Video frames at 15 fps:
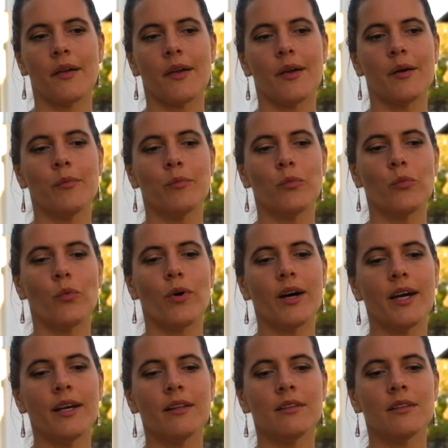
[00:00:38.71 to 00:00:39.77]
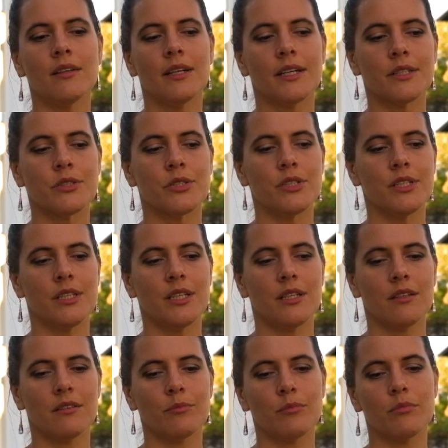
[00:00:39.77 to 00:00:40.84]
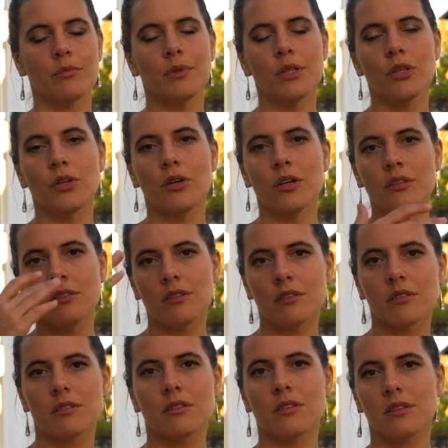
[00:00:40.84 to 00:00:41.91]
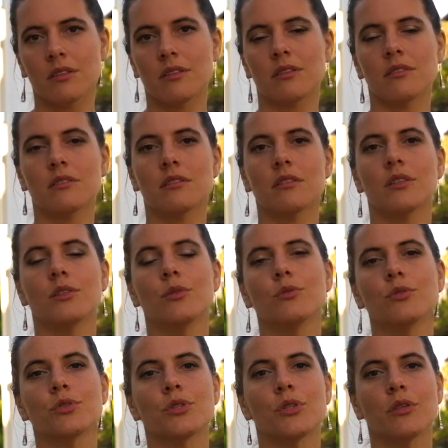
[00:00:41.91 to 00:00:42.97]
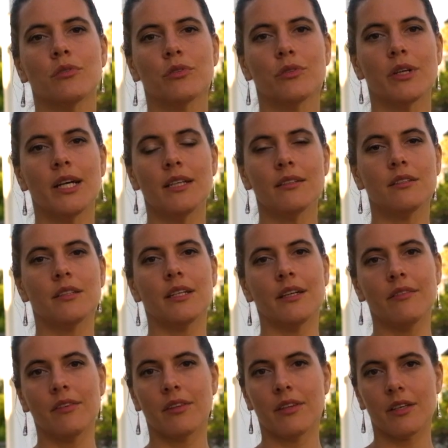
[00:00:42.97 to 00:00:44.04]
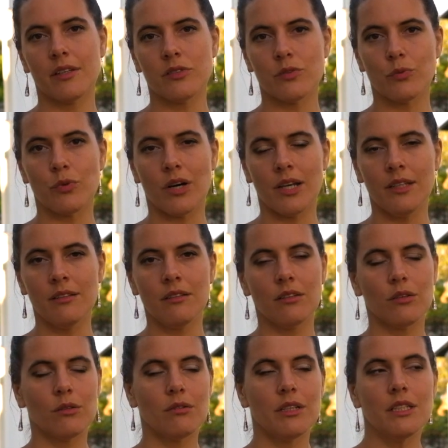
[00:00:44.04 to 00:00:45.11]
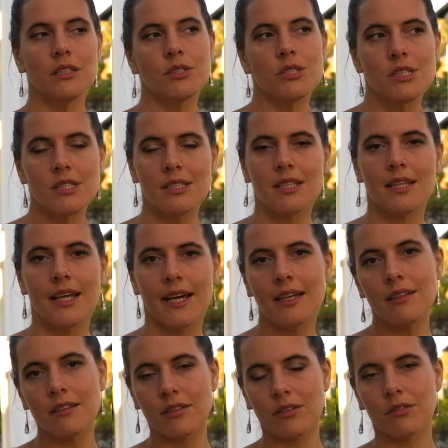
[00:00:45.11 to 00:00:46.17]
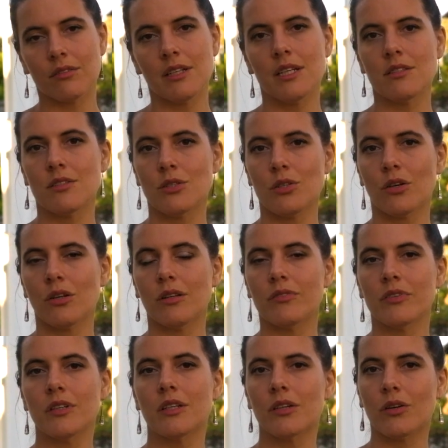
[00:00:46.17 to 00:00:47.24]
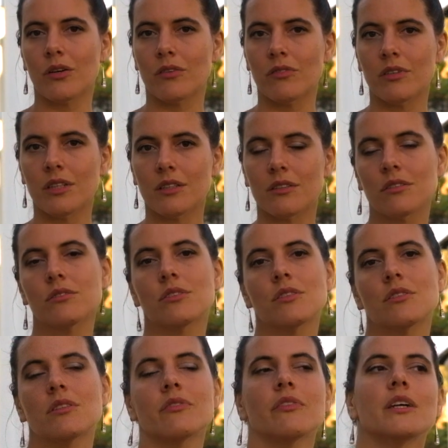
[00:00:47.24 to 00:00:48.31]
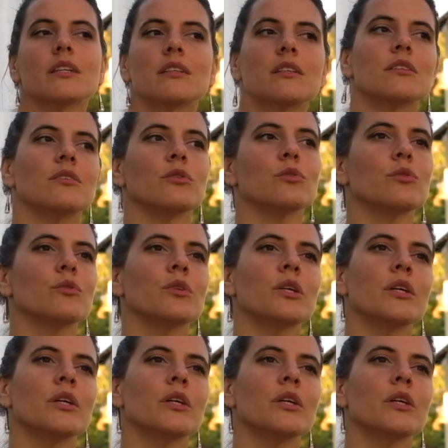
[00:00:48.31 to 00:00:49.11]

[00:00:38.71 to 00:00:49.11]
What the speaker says: while actually beyond the illusion of duality, everything is one, already just that creates a ton of inner conflict. Just the fact that you